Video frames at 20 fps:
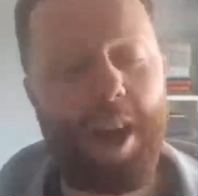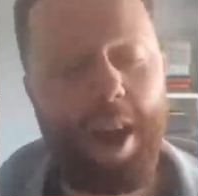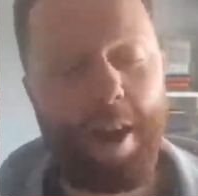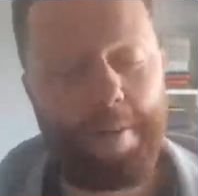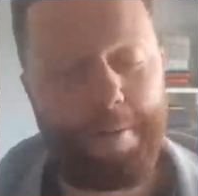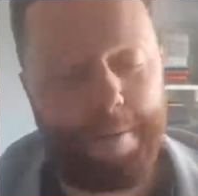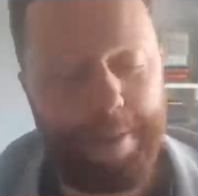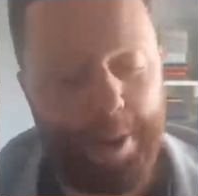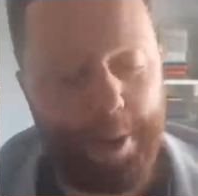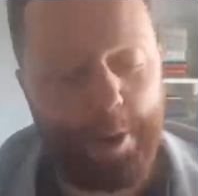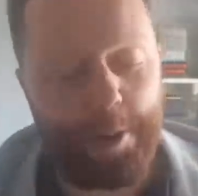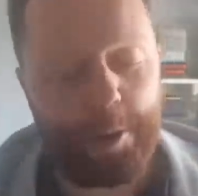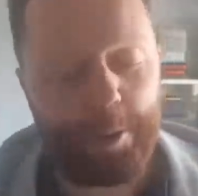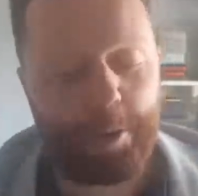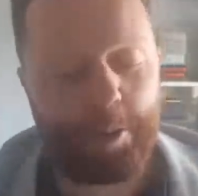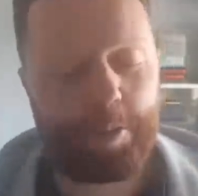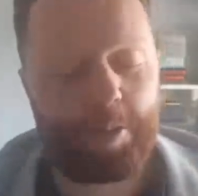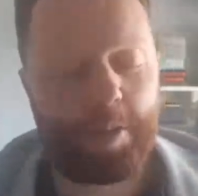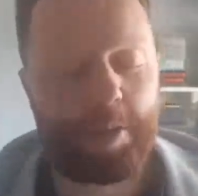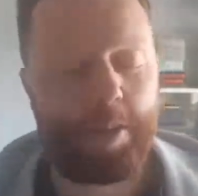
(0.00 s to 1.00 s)
I
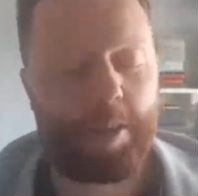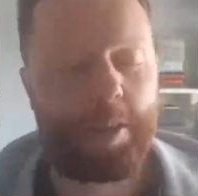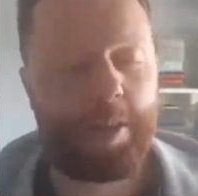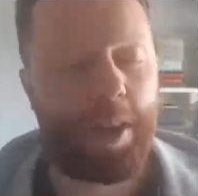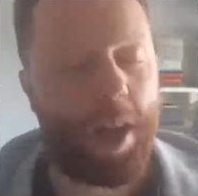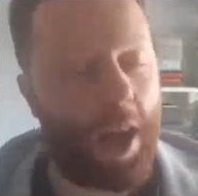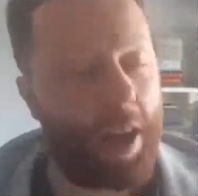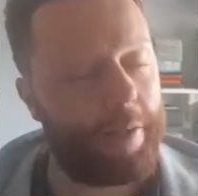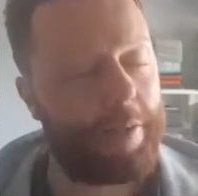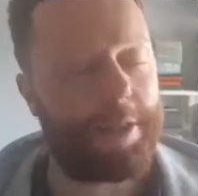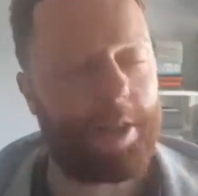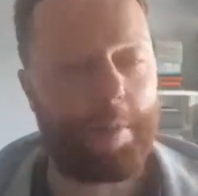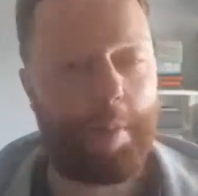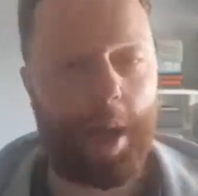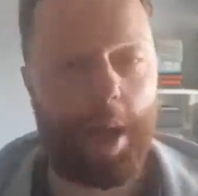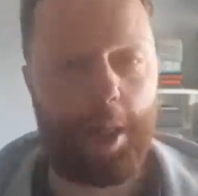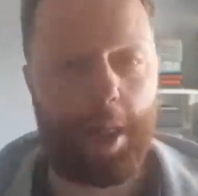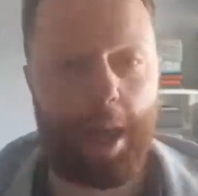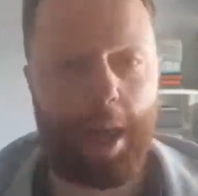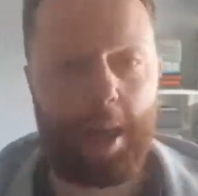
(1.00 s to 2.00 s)
feel nervous
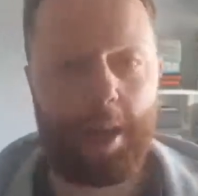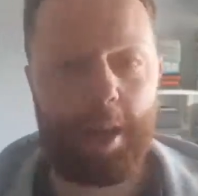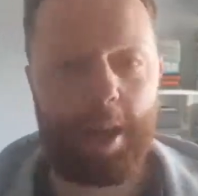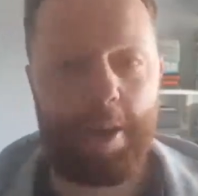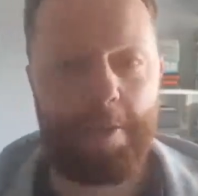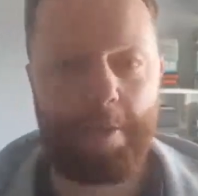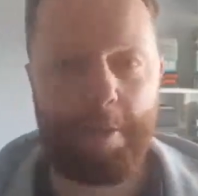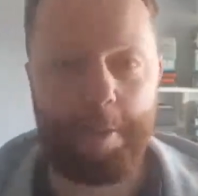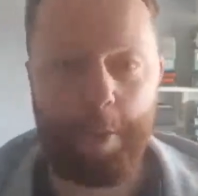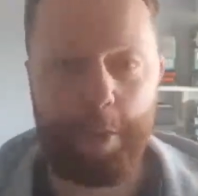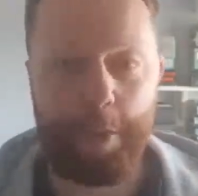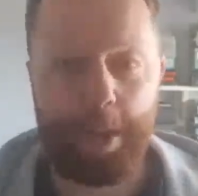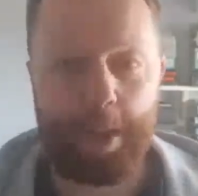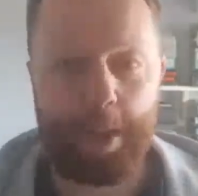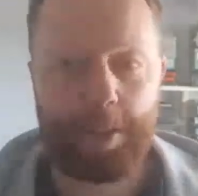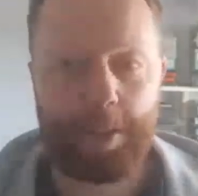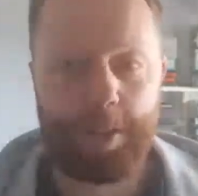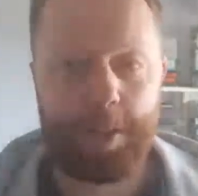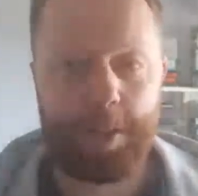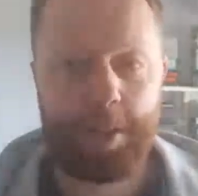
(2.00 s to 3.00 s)
about that, if I'm
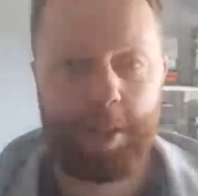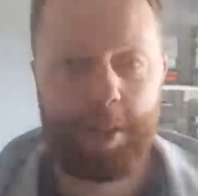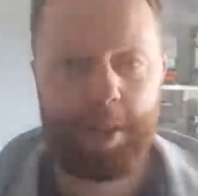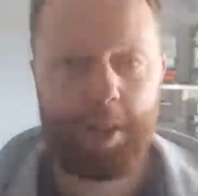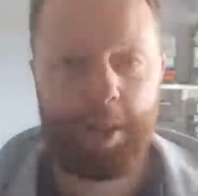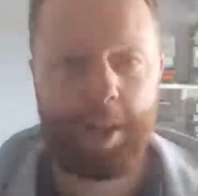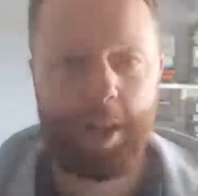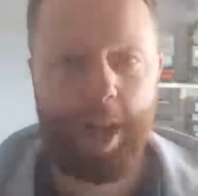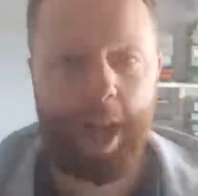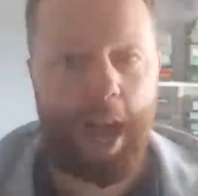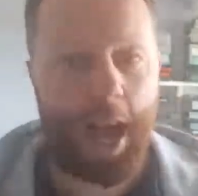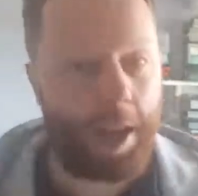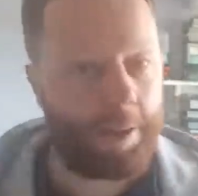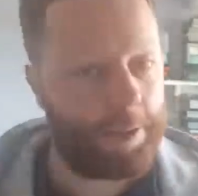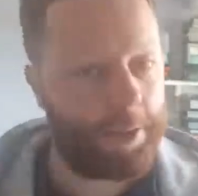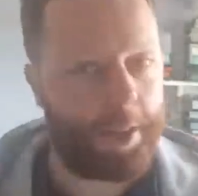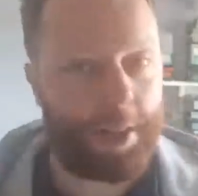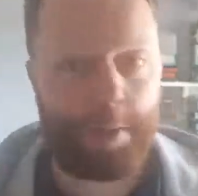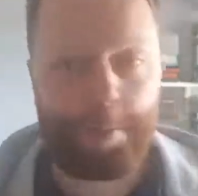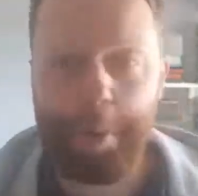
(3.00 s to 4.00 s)
honest.
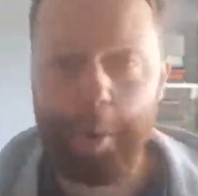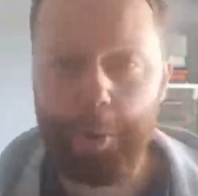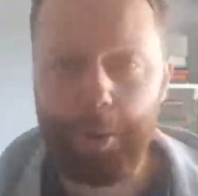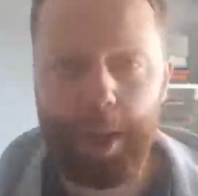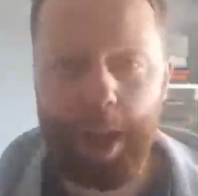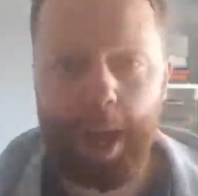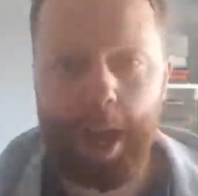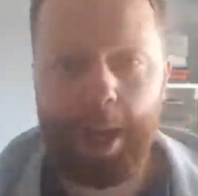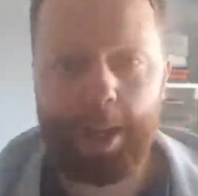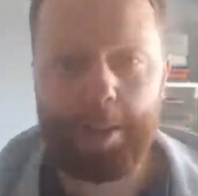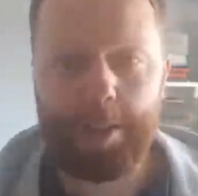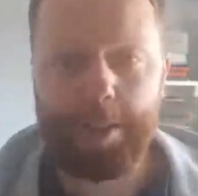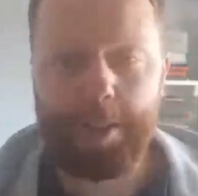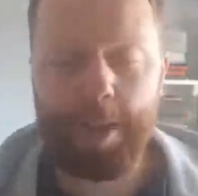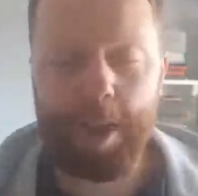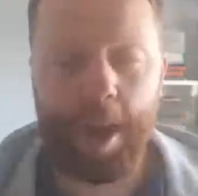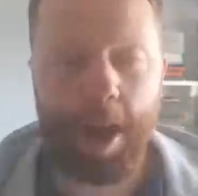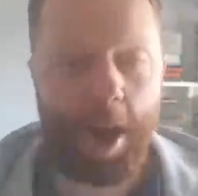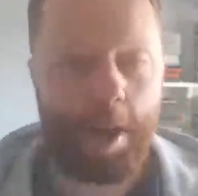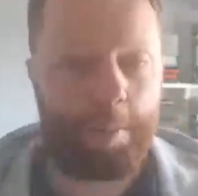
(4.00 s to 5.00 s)
After this podcast,
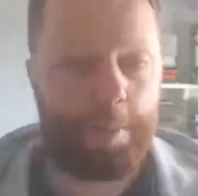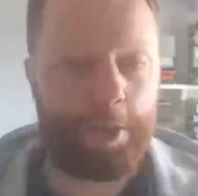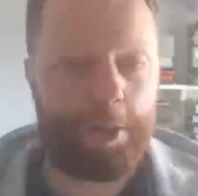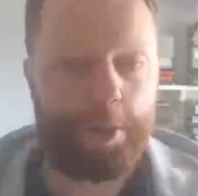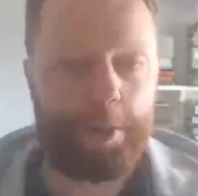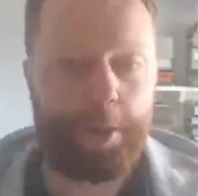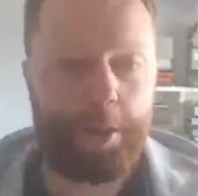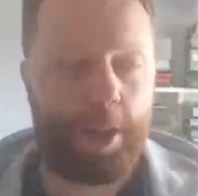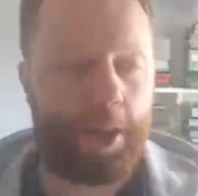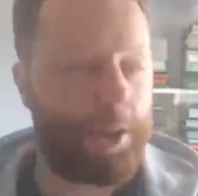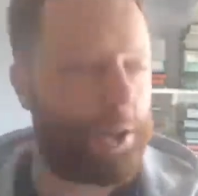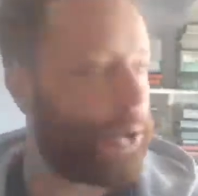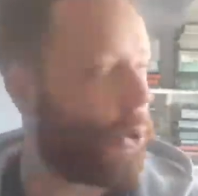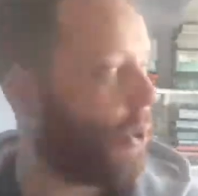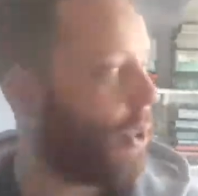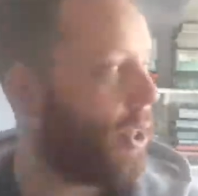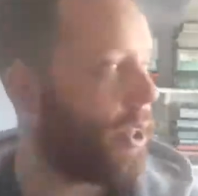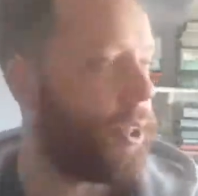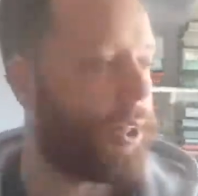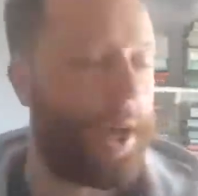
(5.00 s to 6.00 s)
I'm just going to
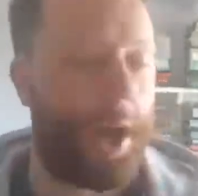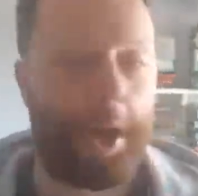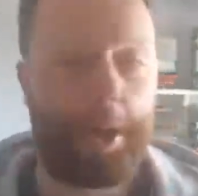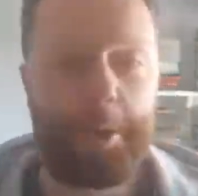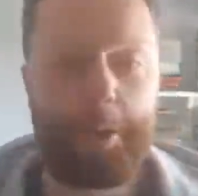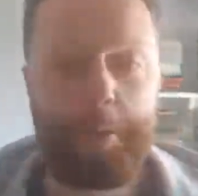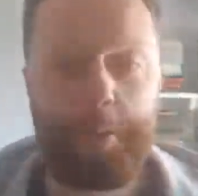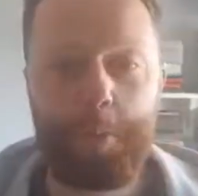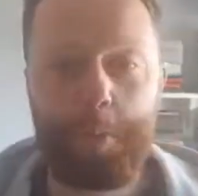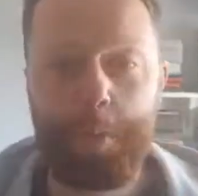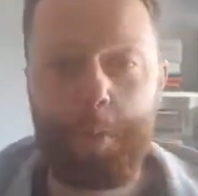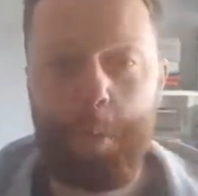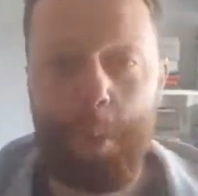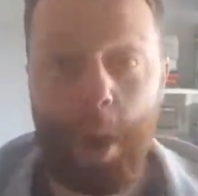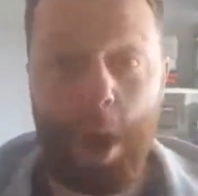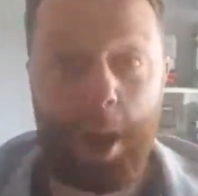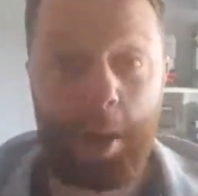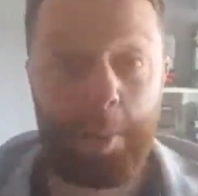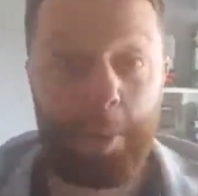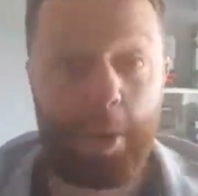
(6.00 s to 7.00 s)
enjoy the sun
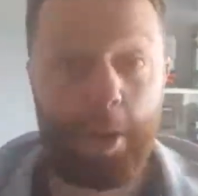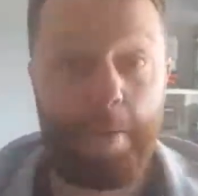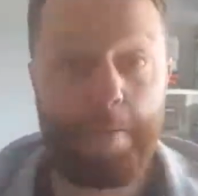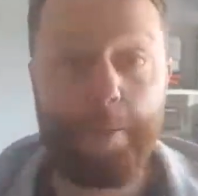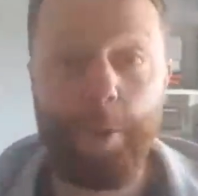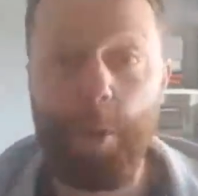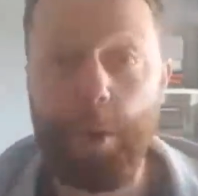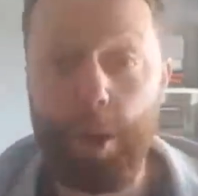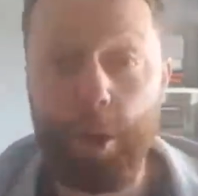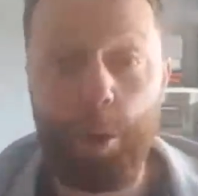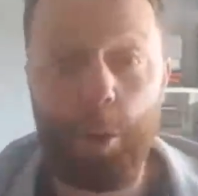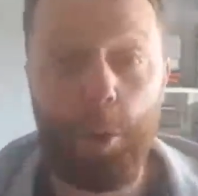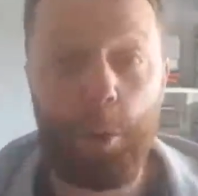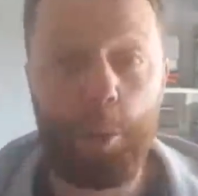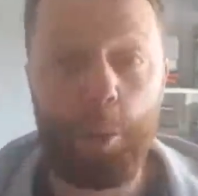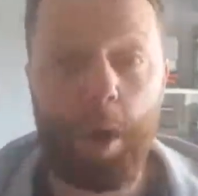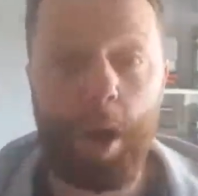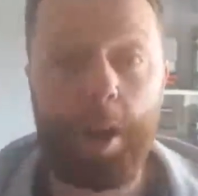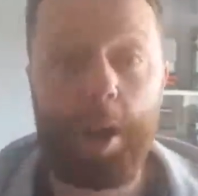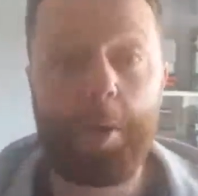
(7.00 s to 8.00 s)
and I'm going to avoid it
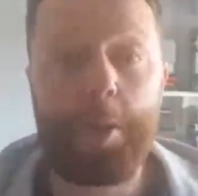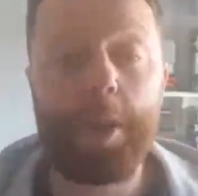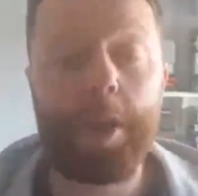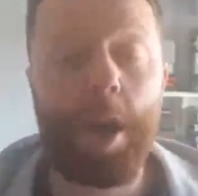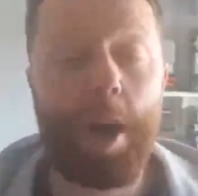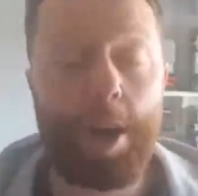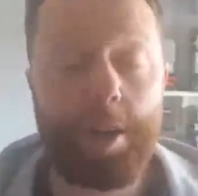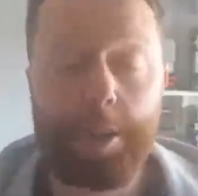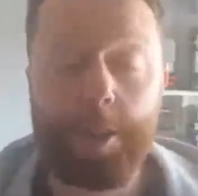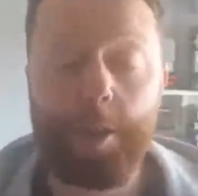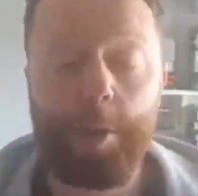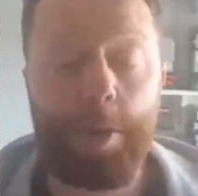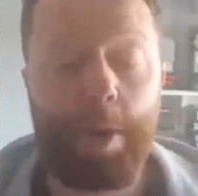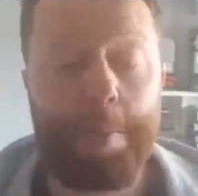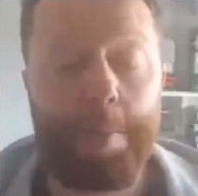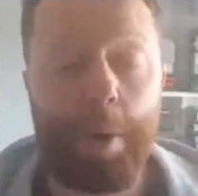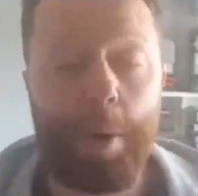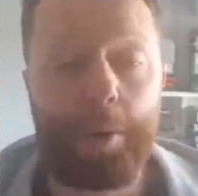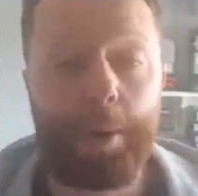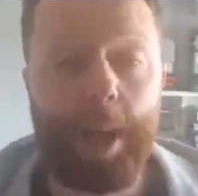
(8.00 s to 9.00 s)
all. I know the guys are doing a
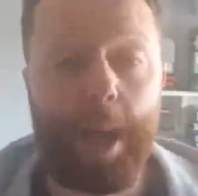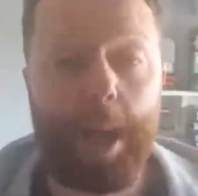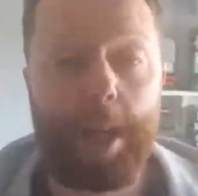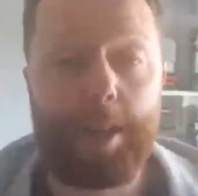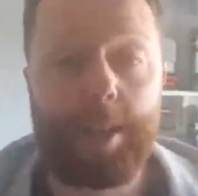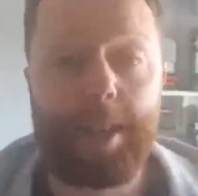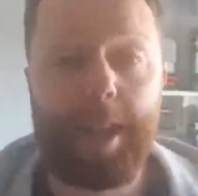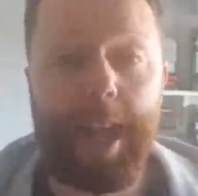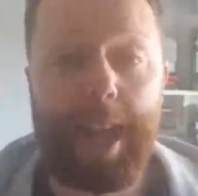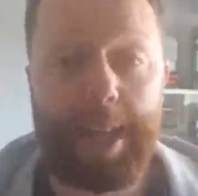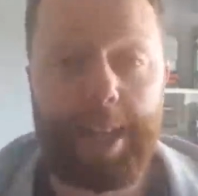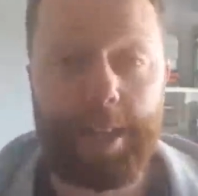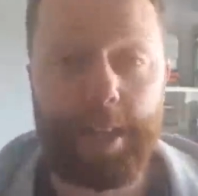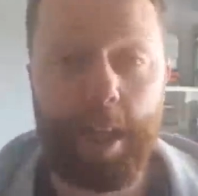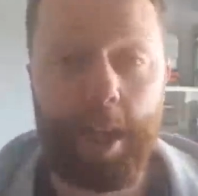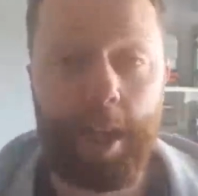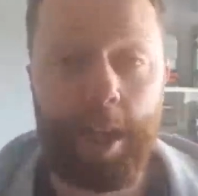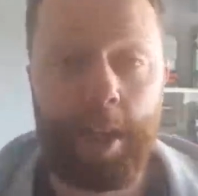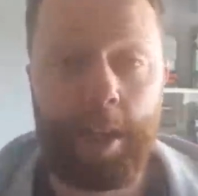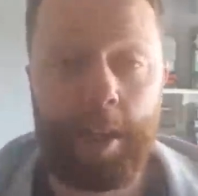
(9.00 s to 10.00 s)
podcast
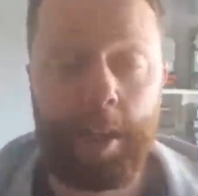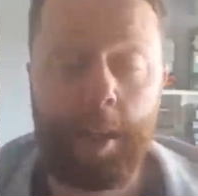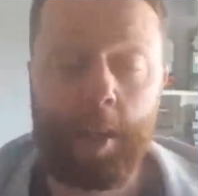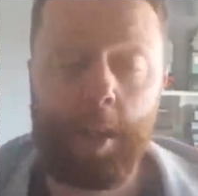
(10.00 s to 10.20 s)
later,